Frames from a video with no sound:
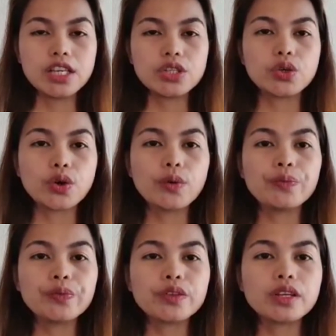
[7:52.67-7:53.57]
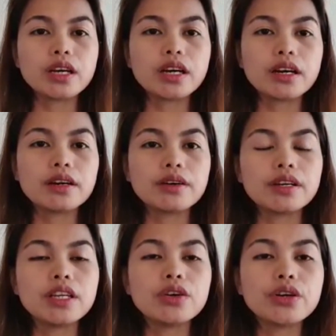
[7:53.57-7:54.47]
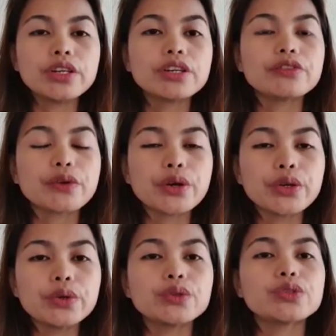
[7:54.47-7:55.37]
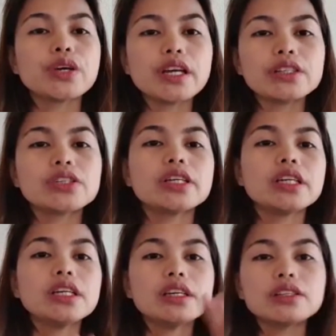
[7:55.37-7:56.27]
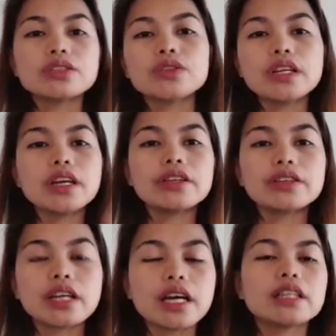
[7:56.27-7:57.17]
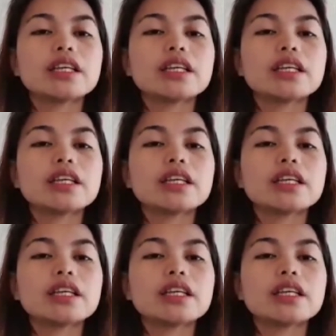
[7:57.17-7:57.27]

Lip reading: So in order for you to entry to the Netherlands,